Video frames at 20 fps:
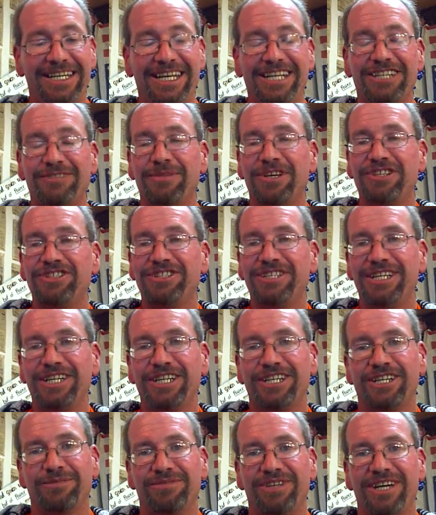Not to mention
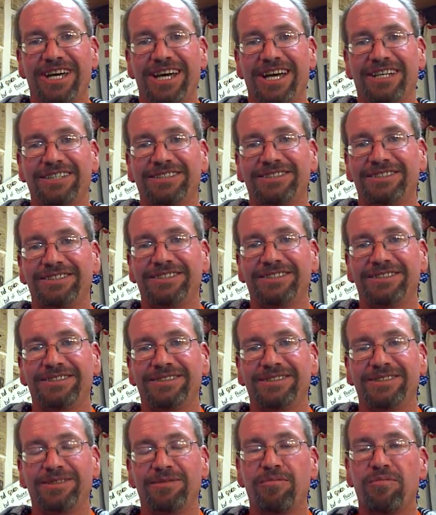income tax,
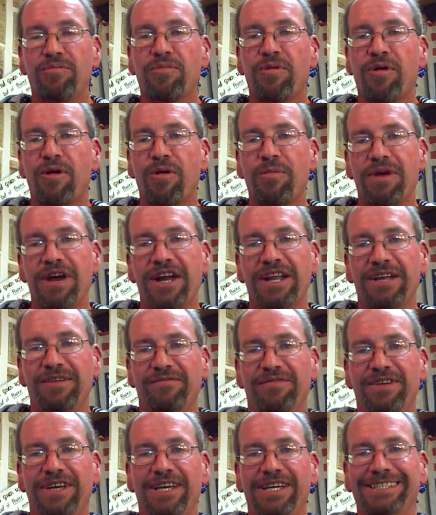
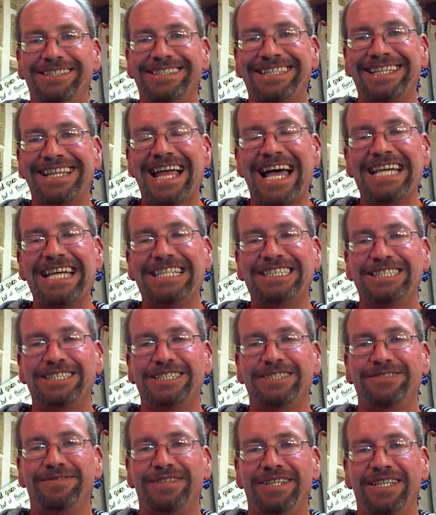permitting fees,
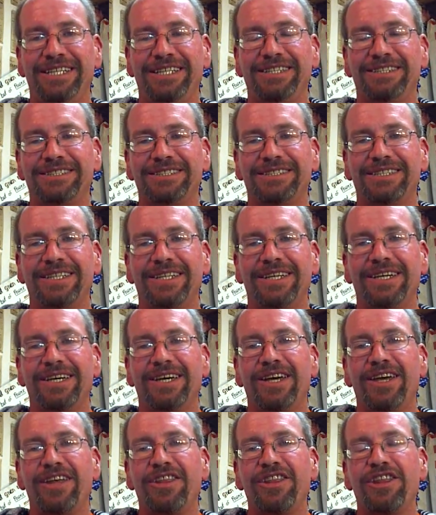license fees.
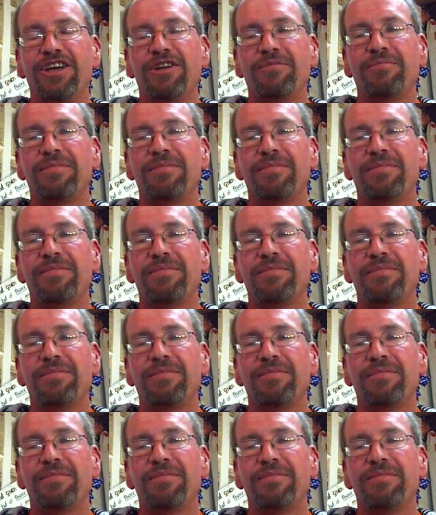The